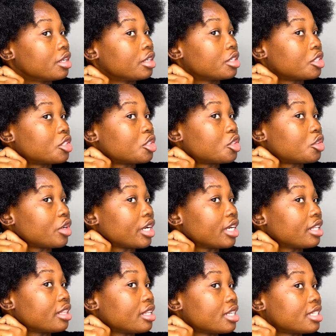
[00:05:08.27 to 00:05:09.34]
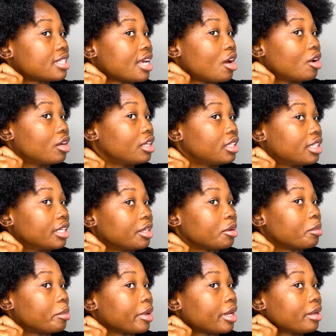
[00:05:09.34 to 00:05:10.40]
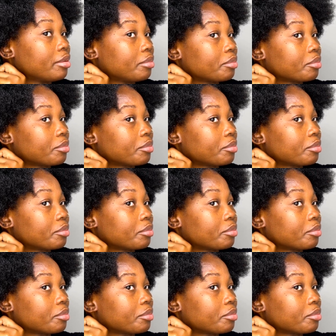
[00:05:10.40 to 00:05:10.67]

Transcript: straighten this out a little bit.